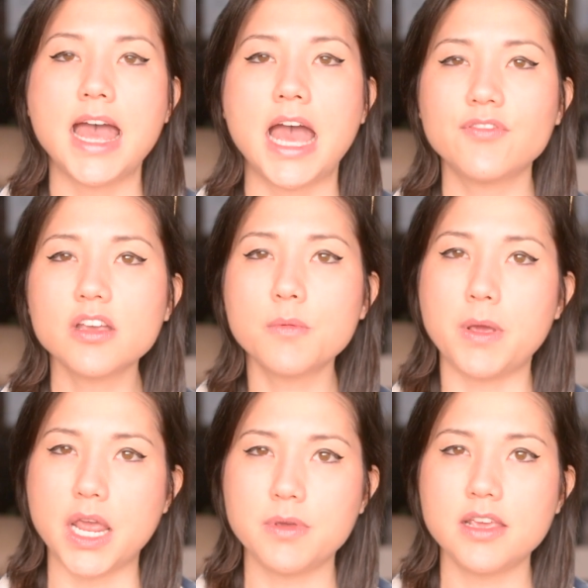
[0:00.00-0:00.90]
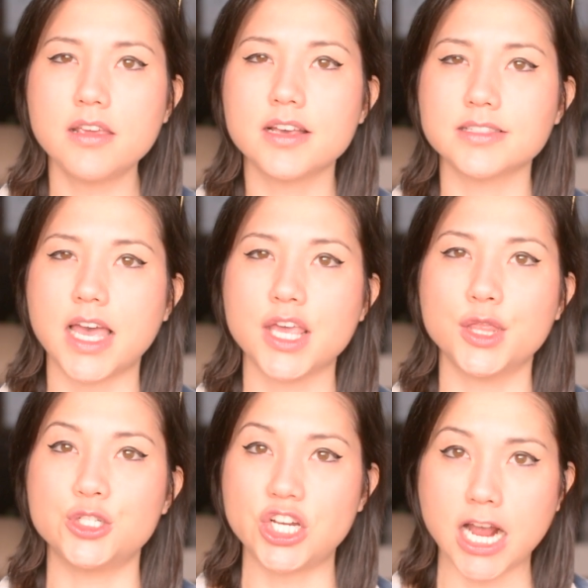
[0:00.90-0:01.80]
Having a baby is like
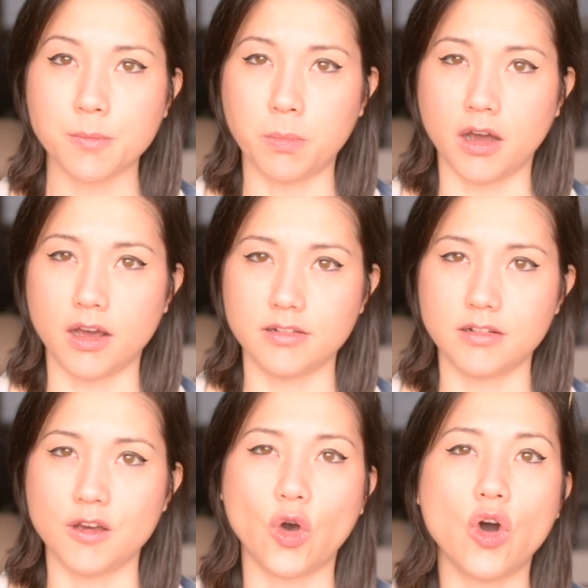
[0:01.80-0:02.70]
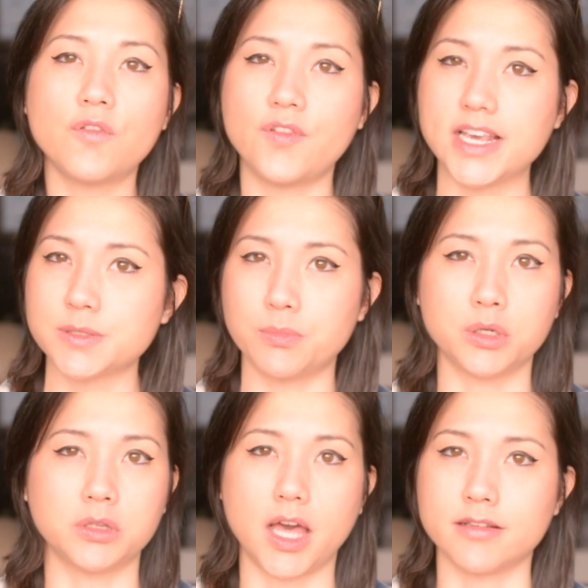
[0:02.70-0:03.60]
the jackpot of all
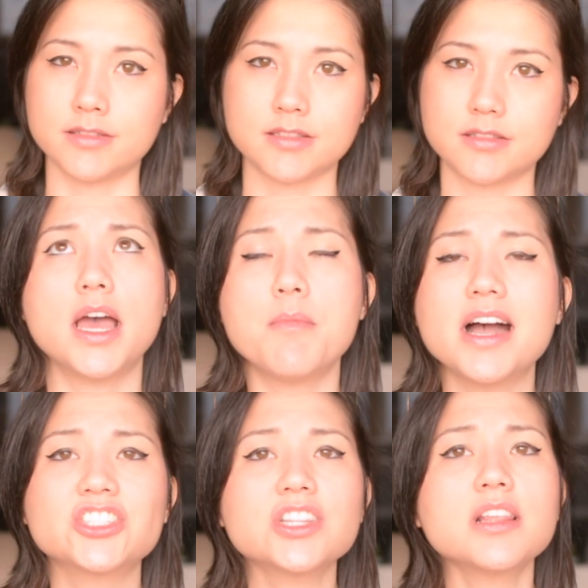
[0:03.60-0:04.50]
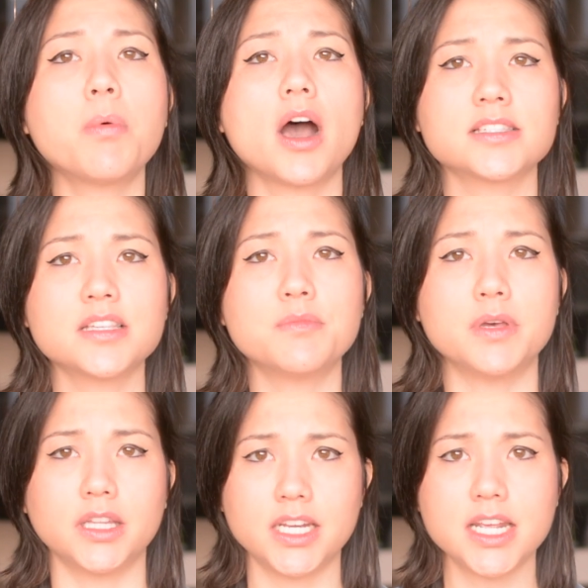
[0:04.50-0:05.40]
Facebook likes. Imagine the
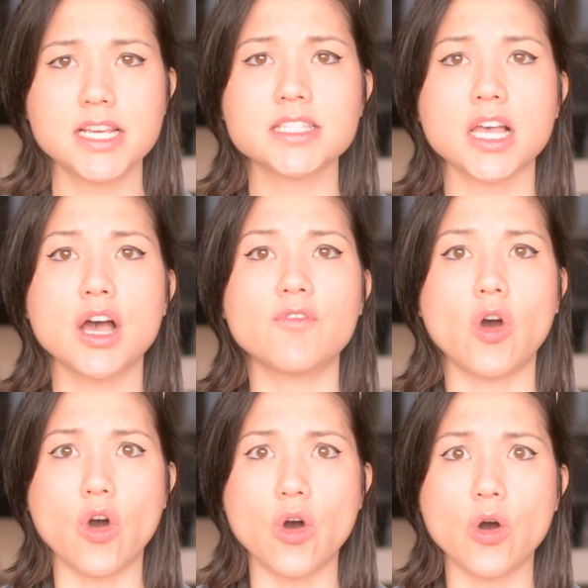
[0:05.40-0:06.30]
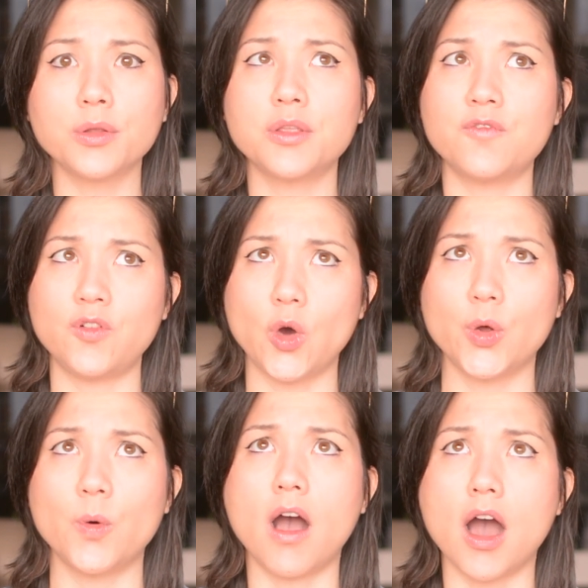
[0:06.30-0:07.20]
possibilities of all the
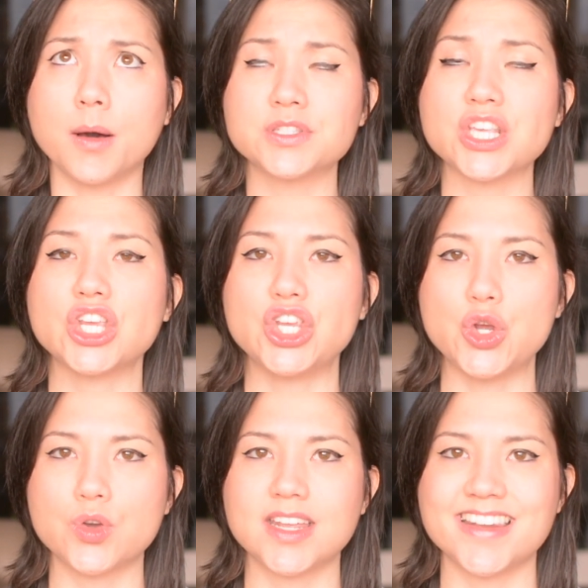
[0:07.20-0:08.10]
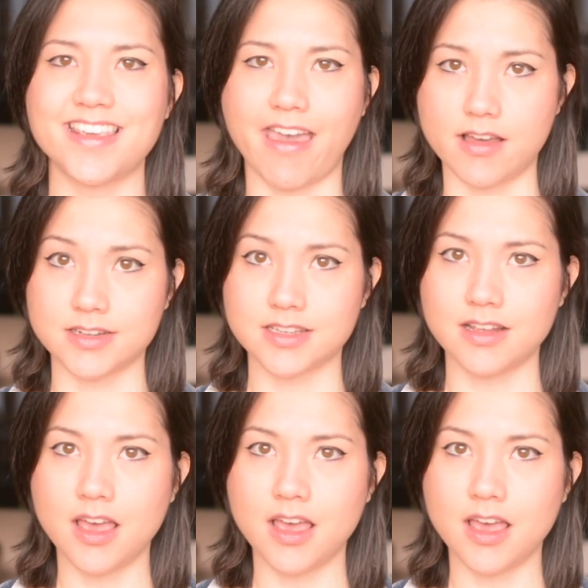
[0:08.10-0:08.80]
photo ops you can get.